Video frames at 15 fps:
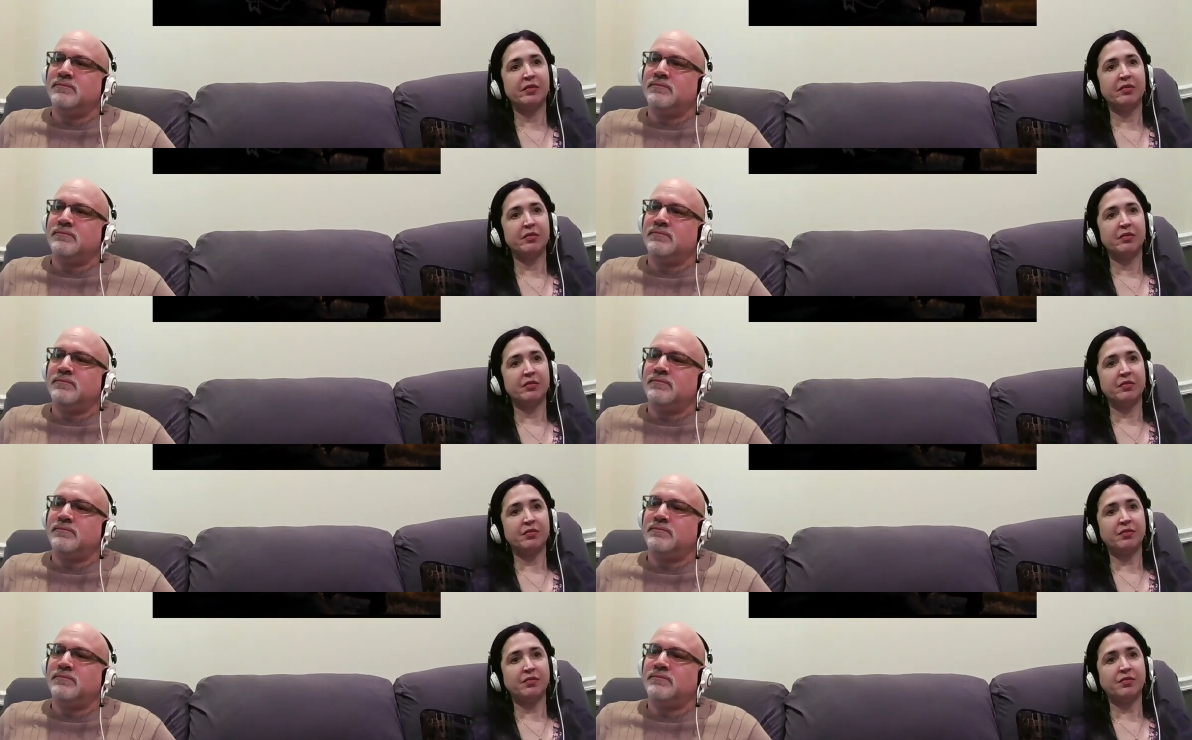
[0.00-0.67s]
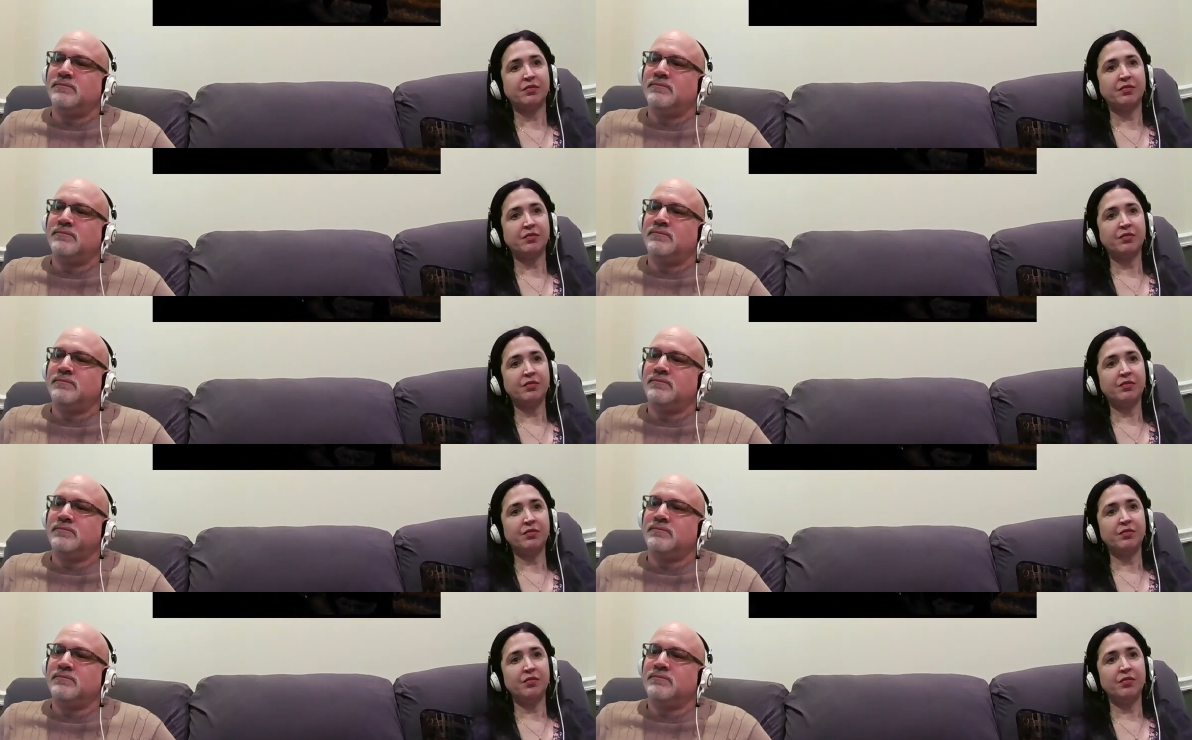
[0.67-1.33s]

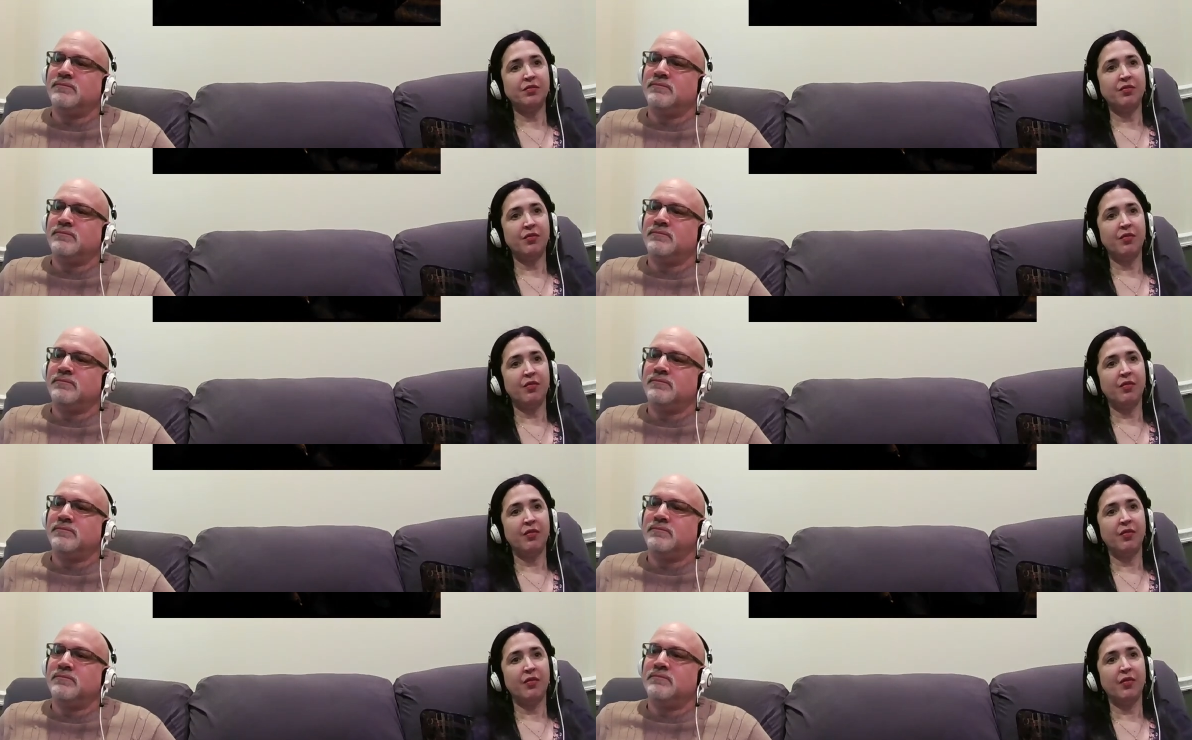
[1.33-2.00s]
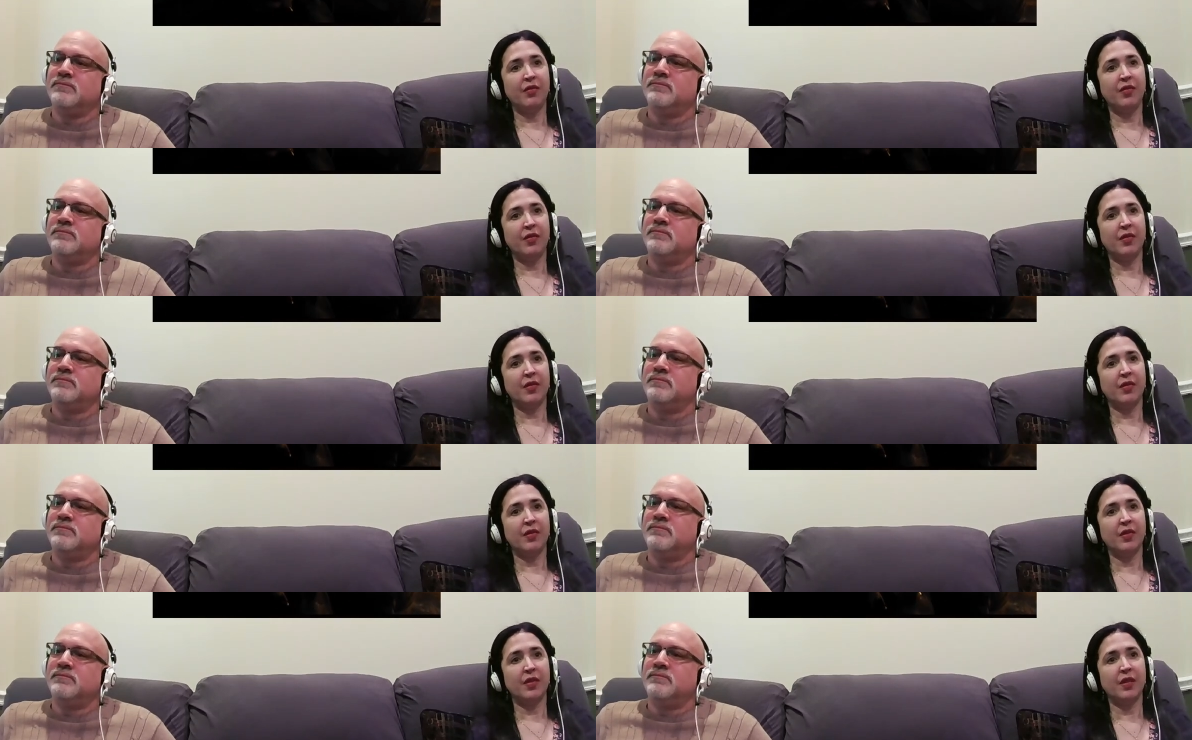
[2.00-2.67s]

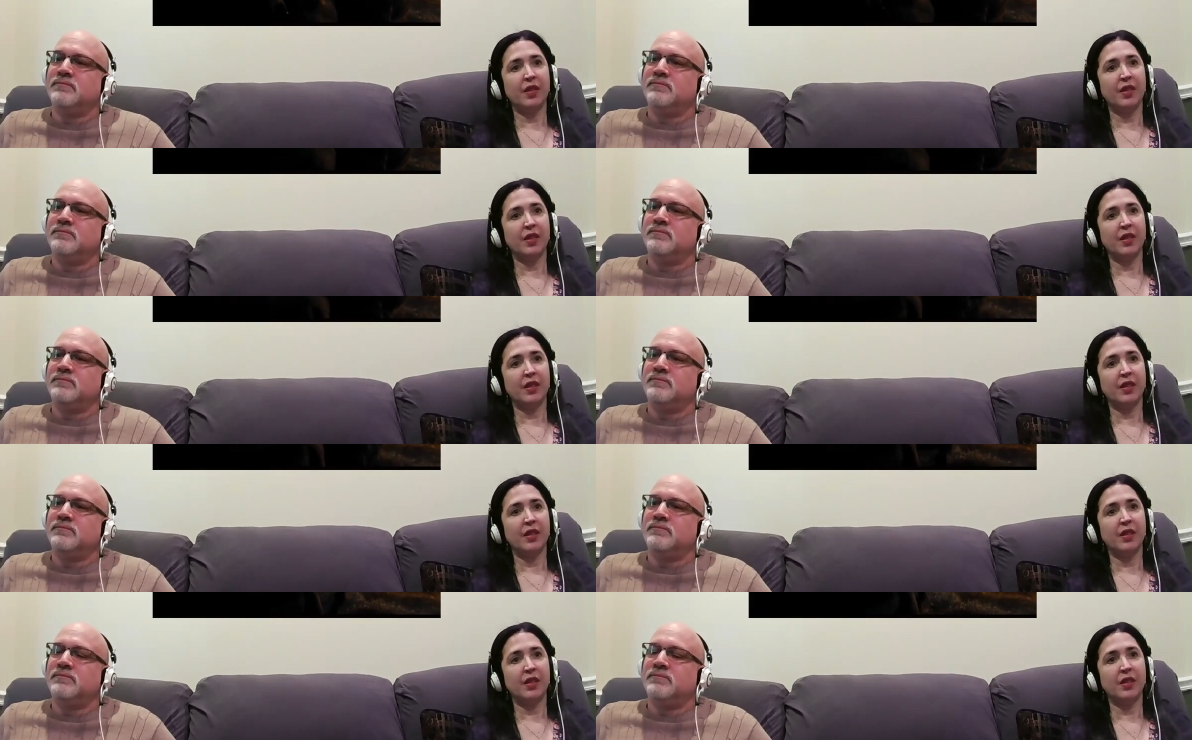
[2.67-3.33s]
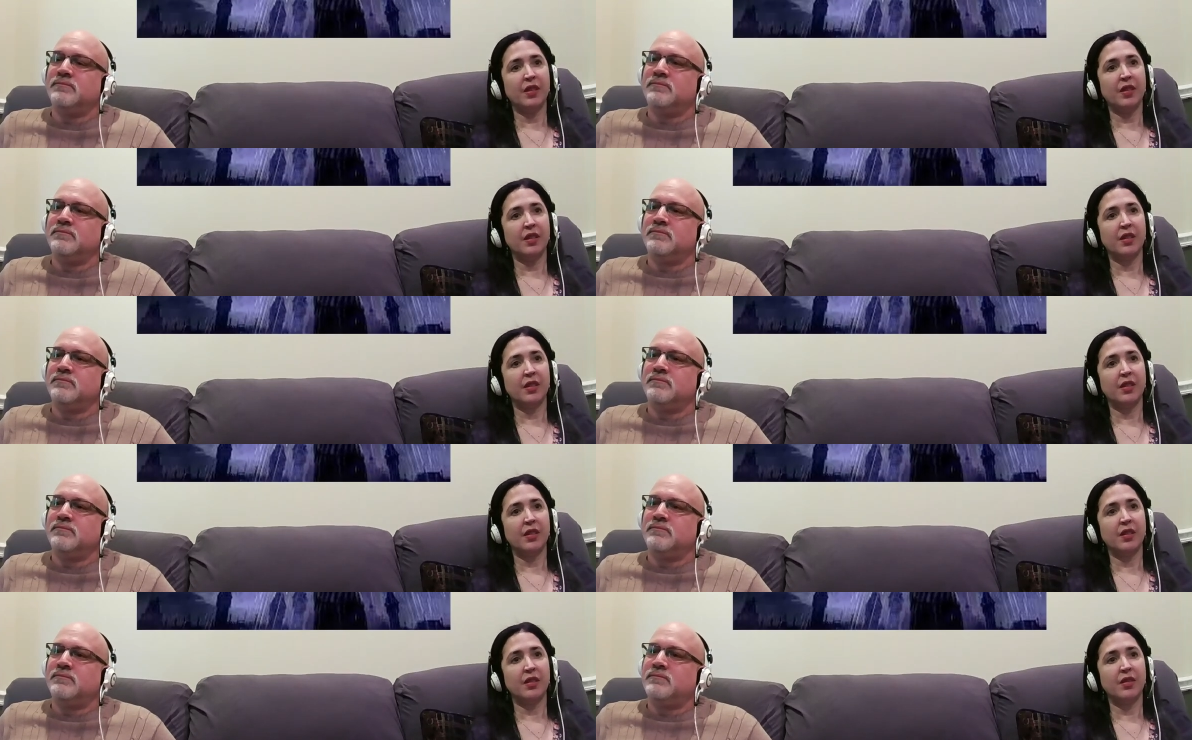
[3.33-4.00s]

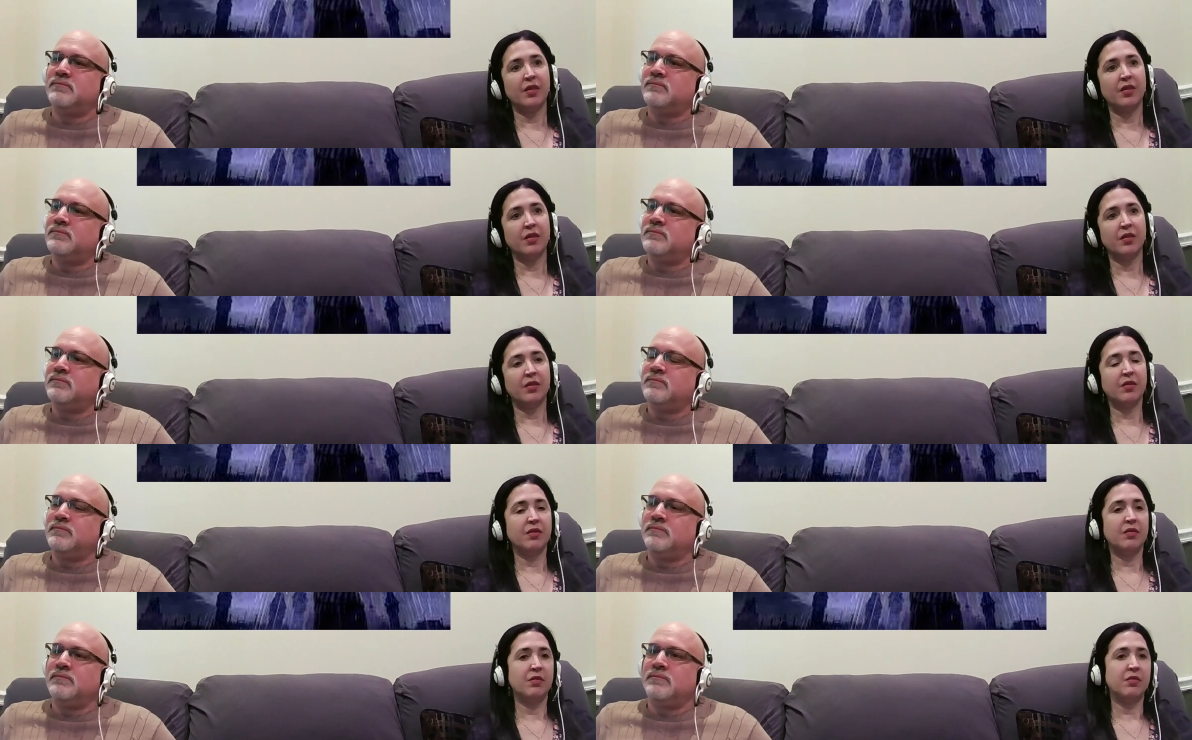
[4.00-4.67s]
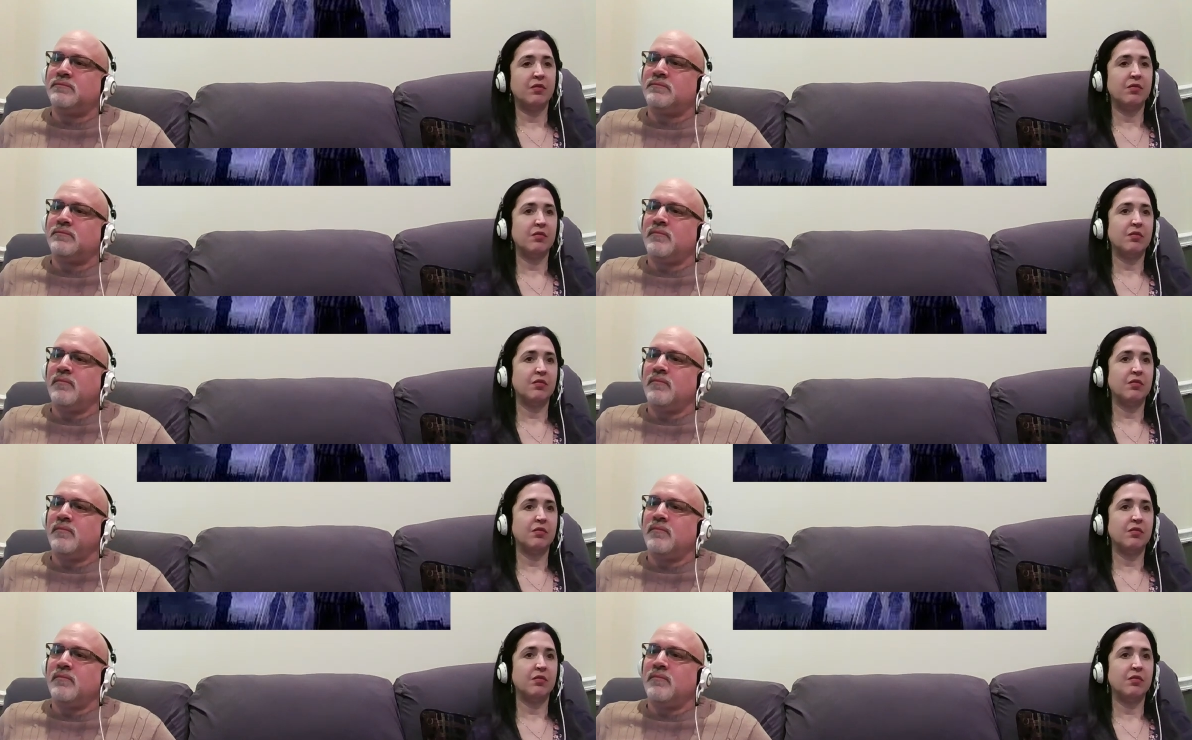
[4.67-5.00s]
[no speech]